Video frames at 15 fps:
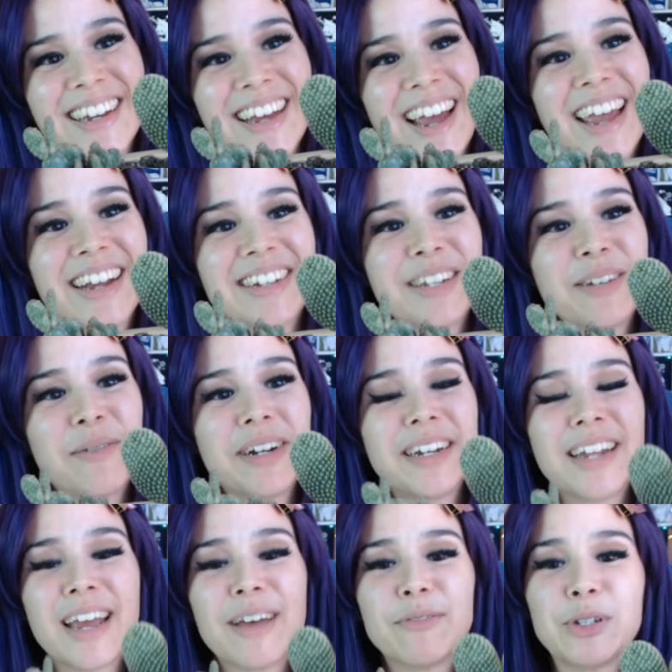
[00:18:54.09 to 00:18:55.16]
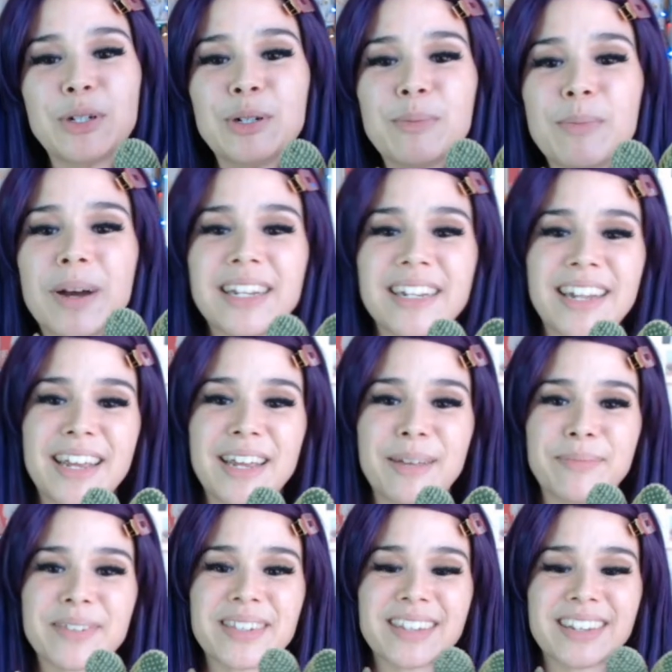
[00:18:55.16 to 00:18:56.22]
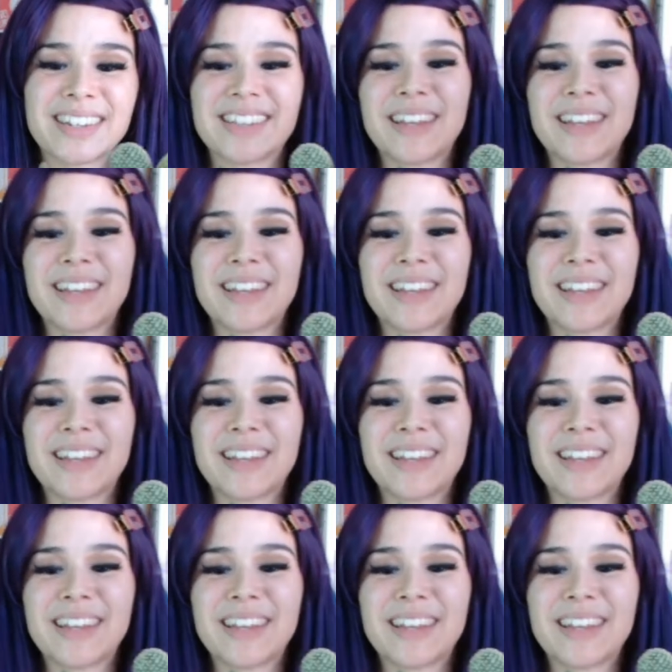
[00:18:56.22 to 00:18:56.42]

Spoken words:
I actually wanted to have 2 bunny names because